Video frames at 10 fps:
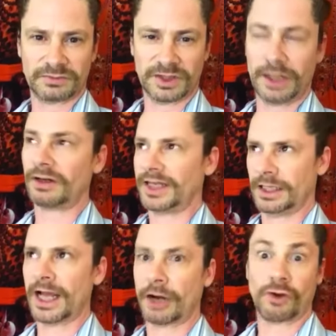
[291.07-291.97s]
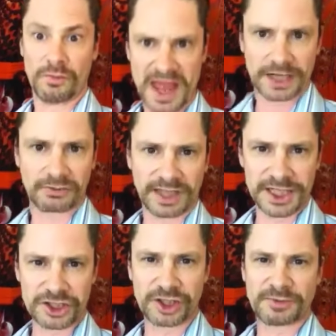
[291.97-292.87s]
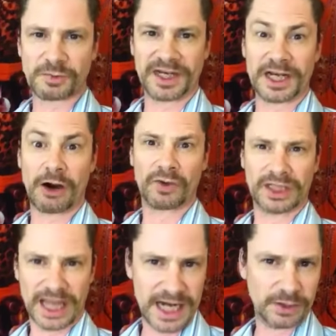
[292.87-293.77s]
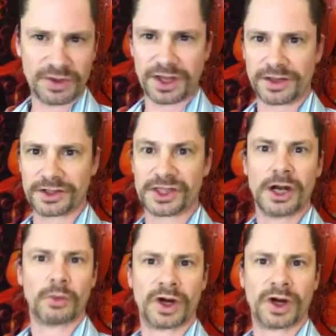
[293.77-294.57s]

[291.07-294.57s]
literally like our romantic relationships, but in our relating with others,